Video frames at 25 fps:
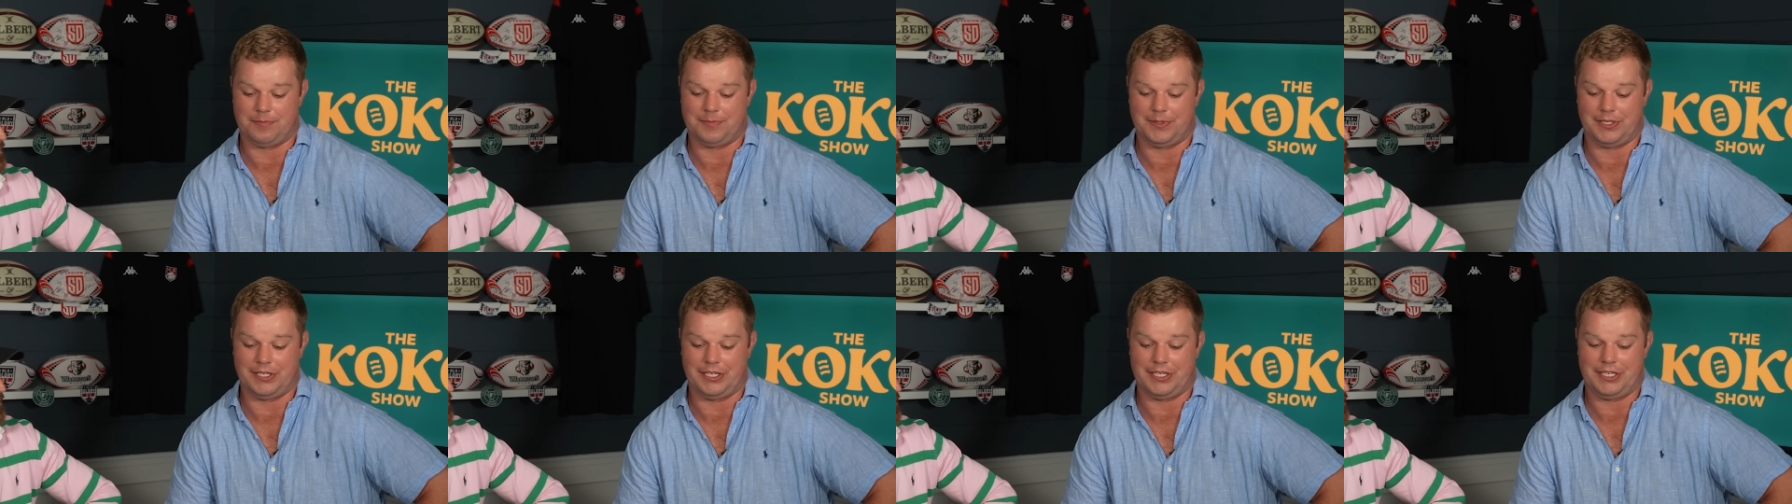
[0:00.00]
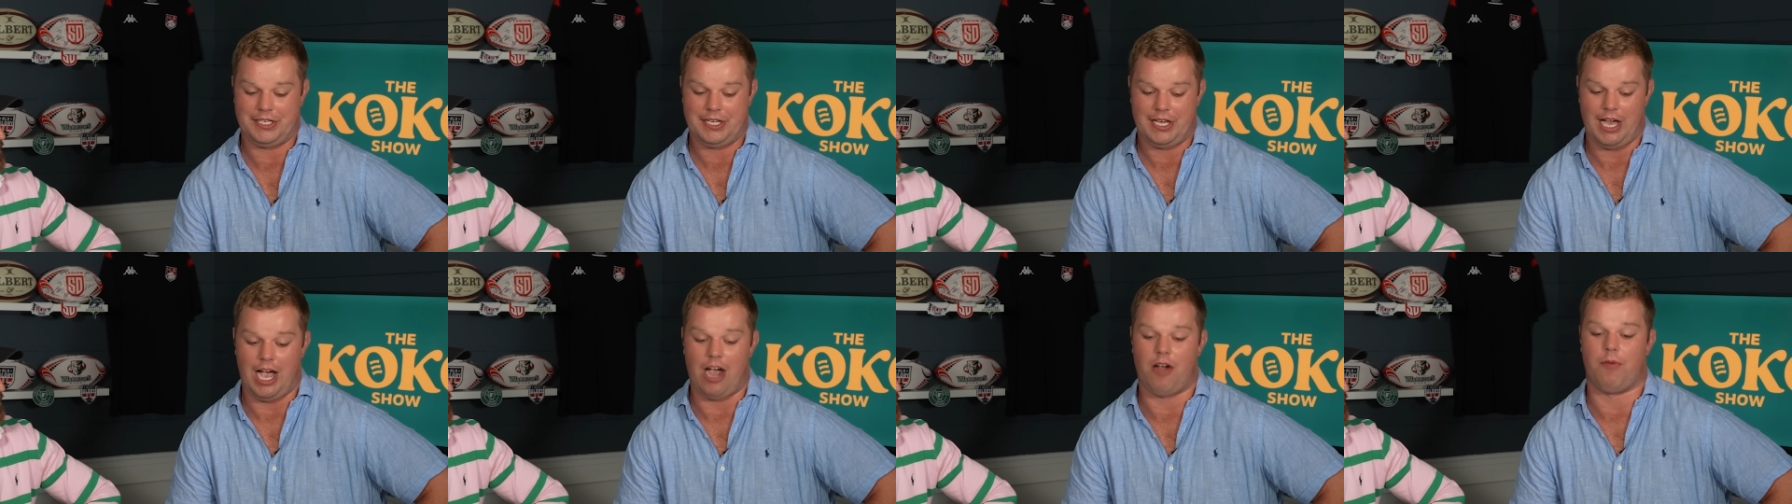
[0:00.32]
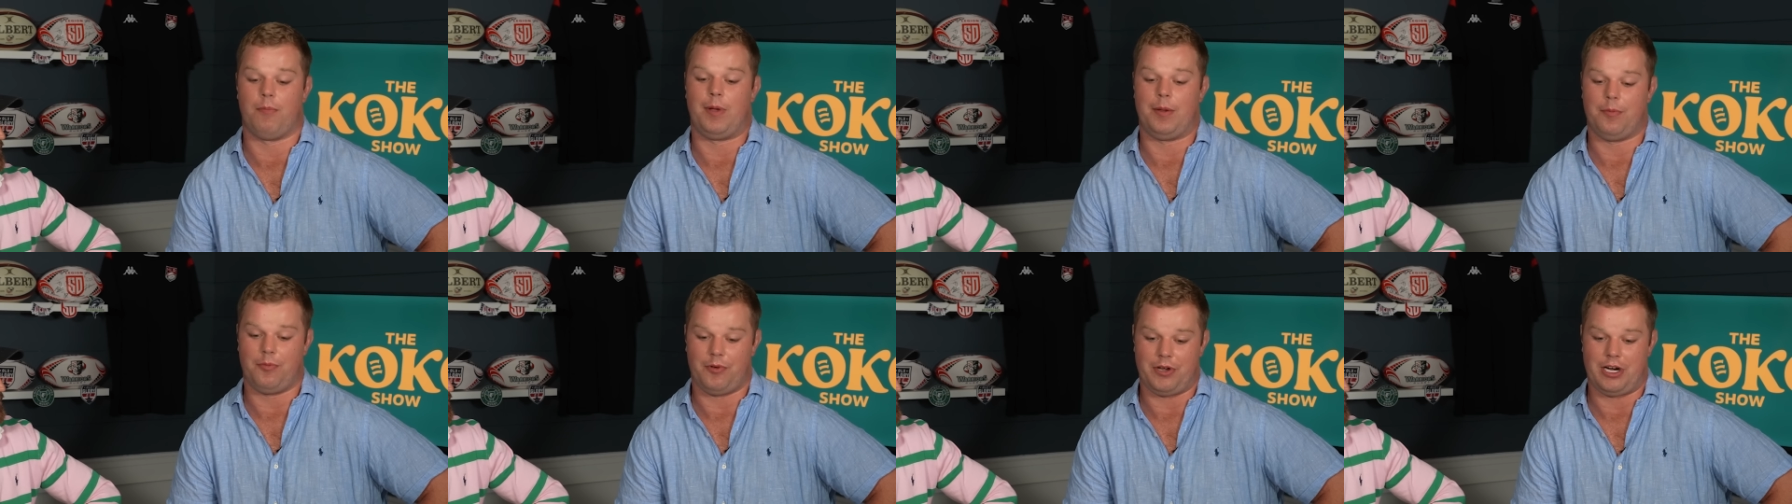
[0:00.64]
but I
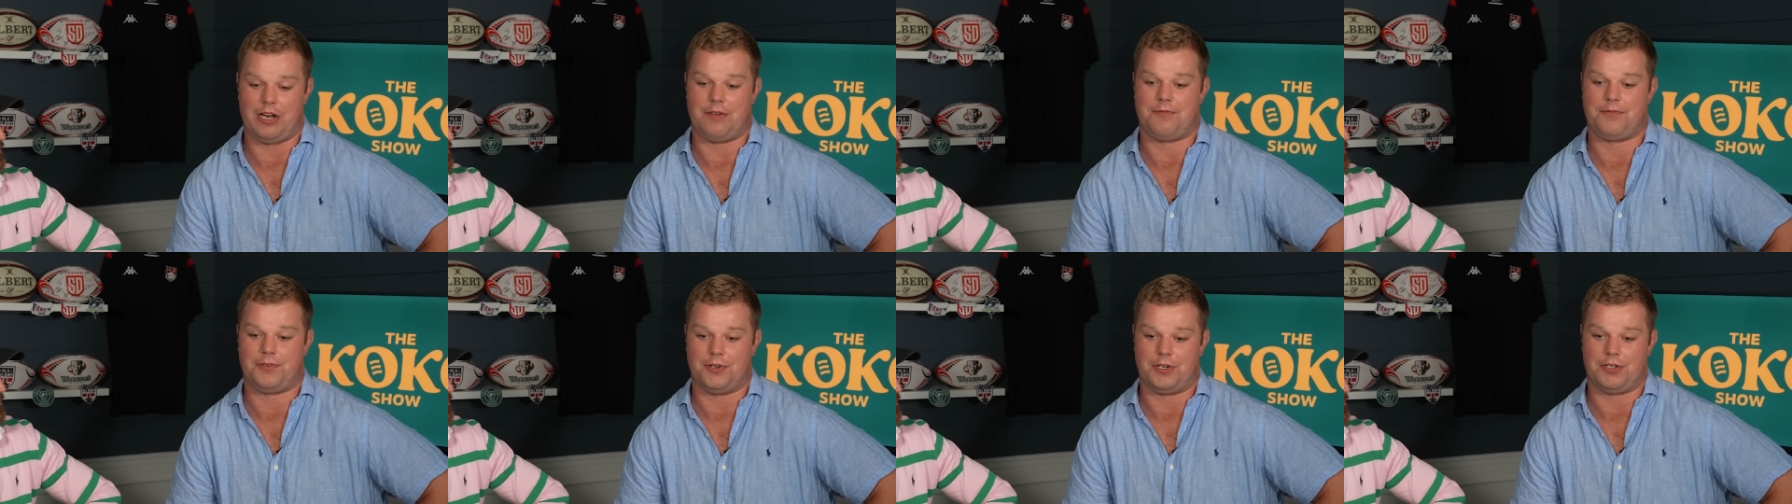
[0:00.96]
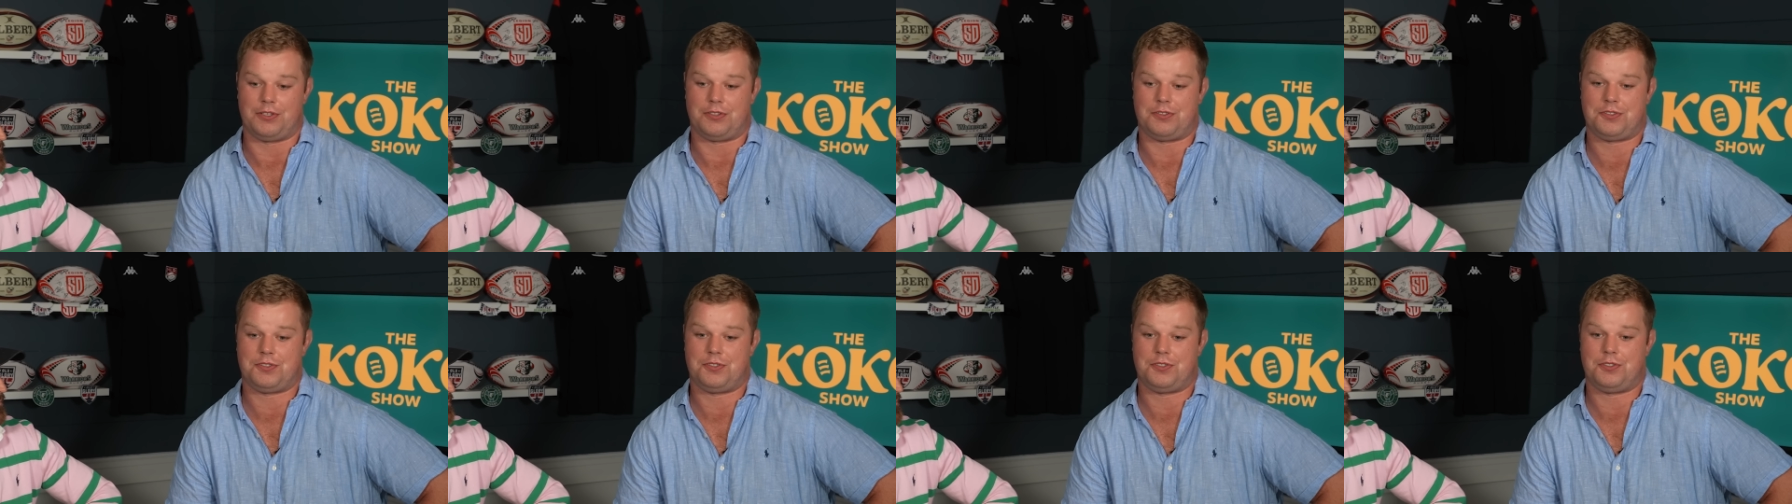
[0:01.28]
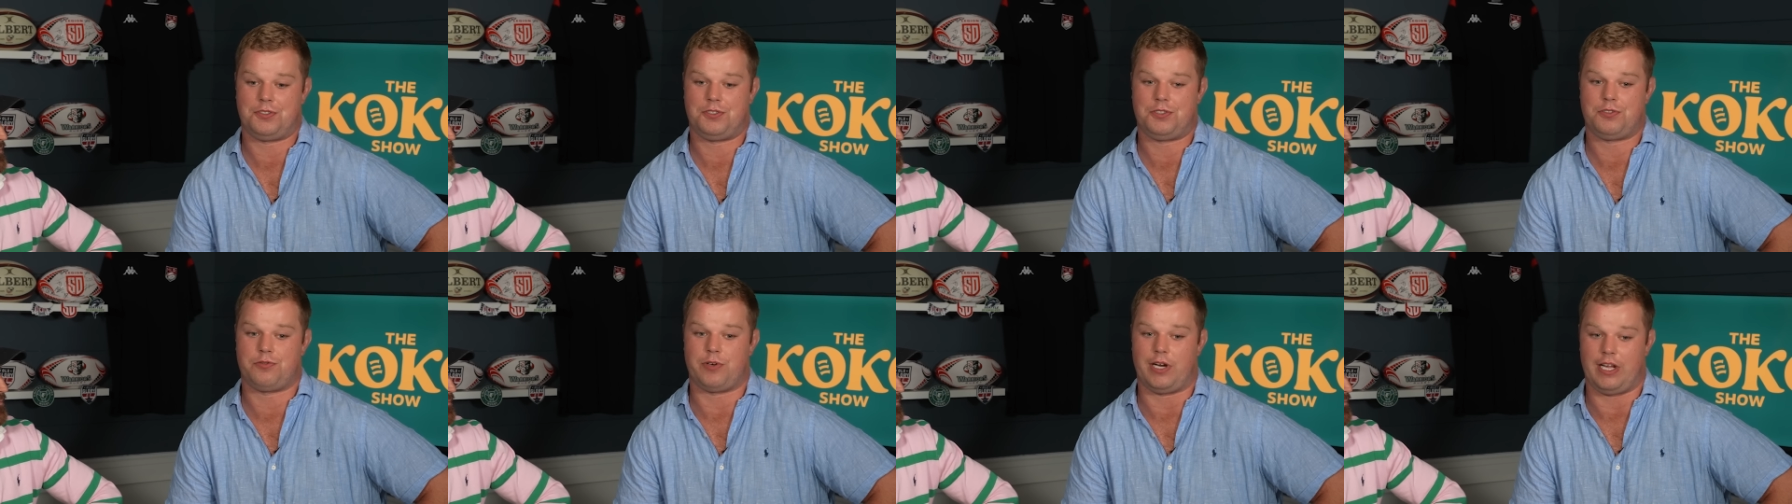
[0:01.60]
remember when I first
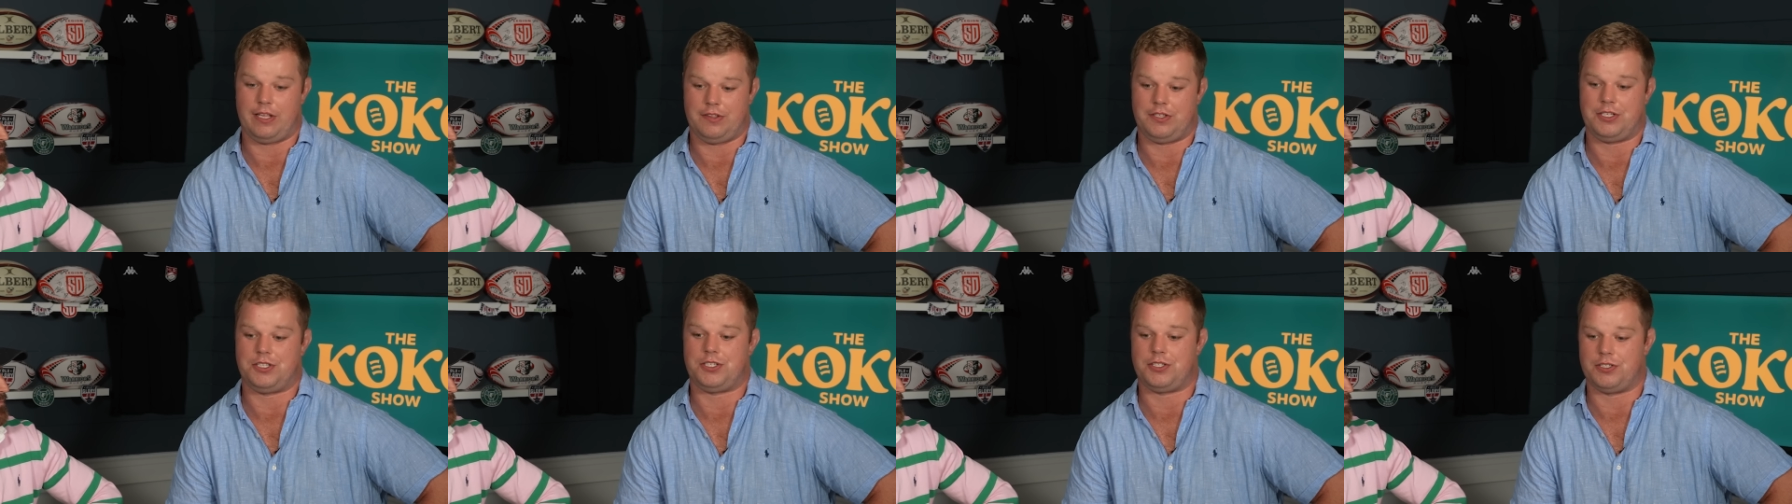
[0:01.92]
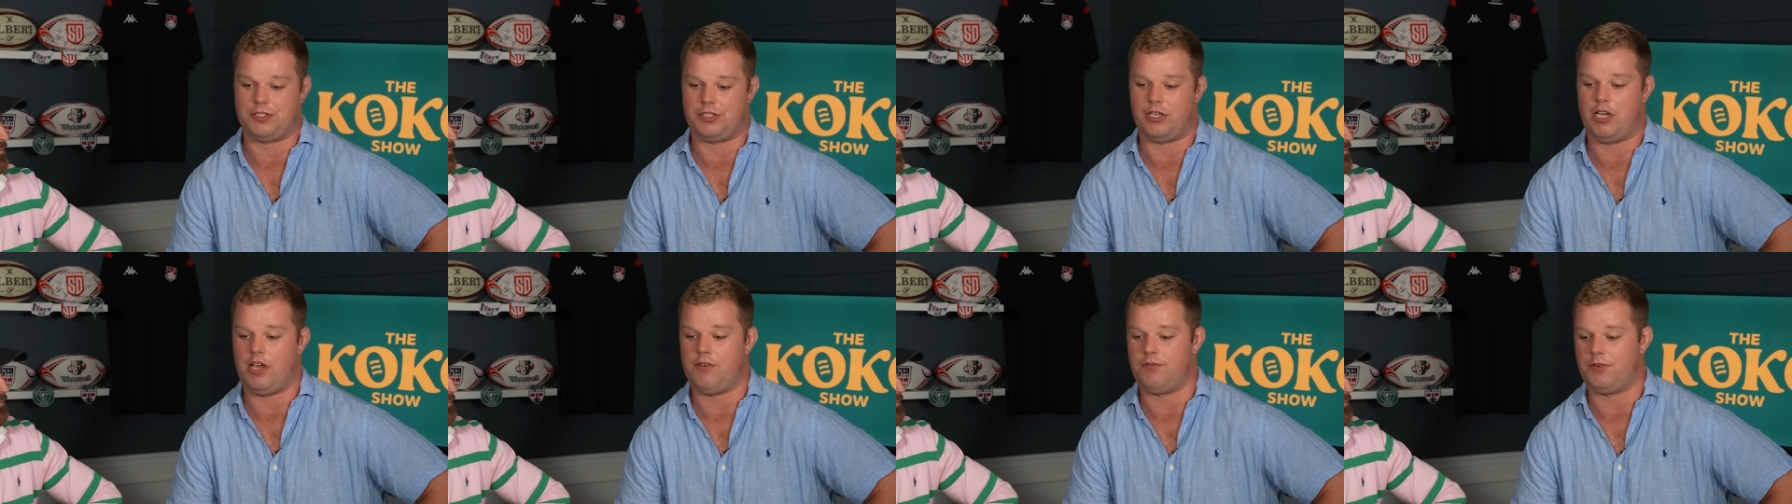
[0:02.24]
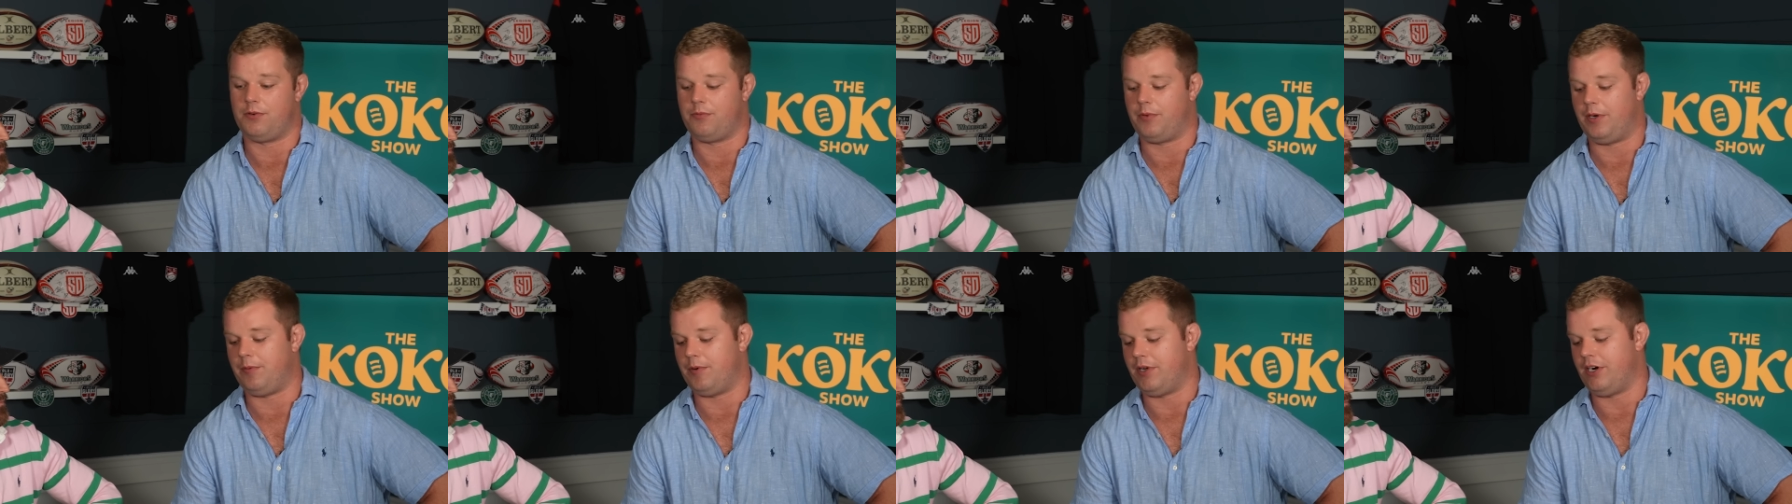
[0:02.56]
transitioned over,
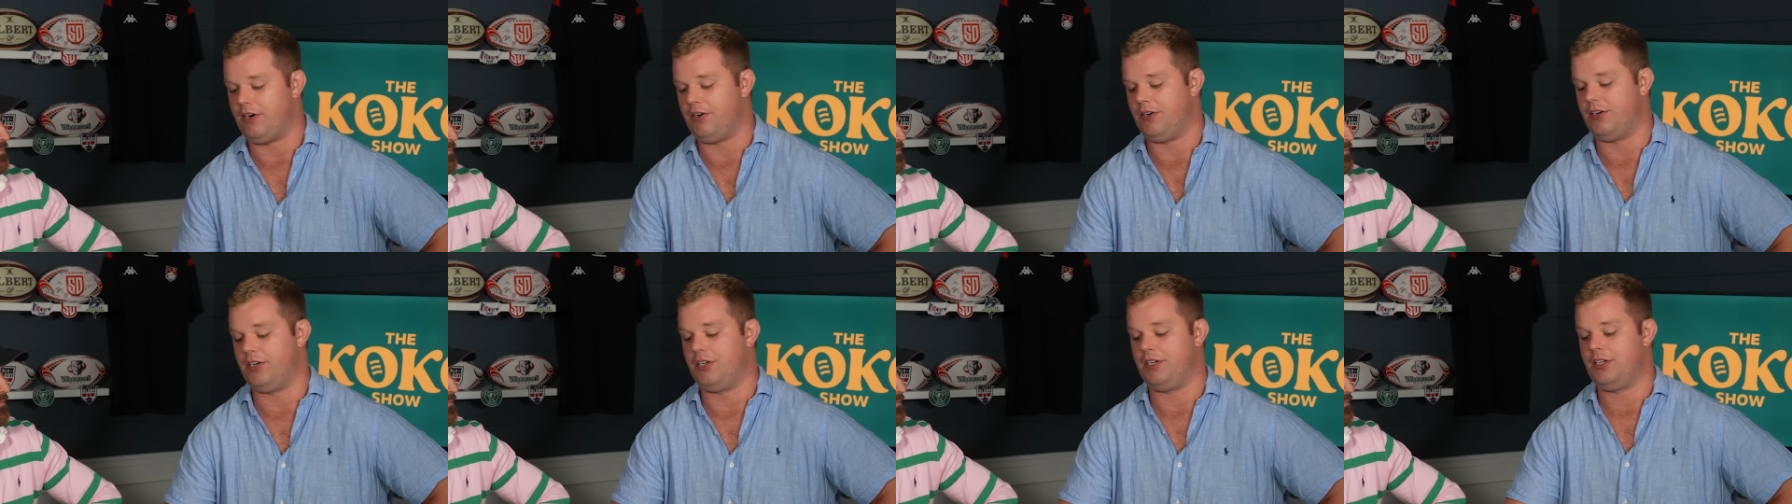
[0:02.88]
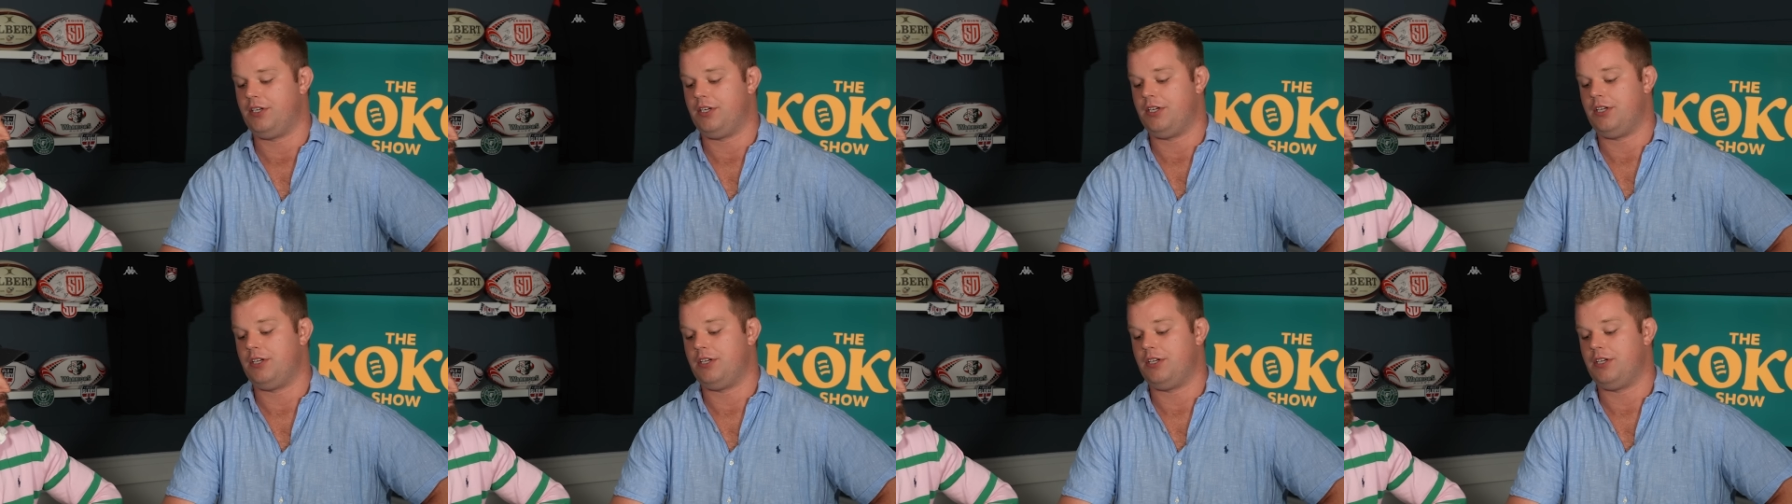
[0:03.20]
we went on a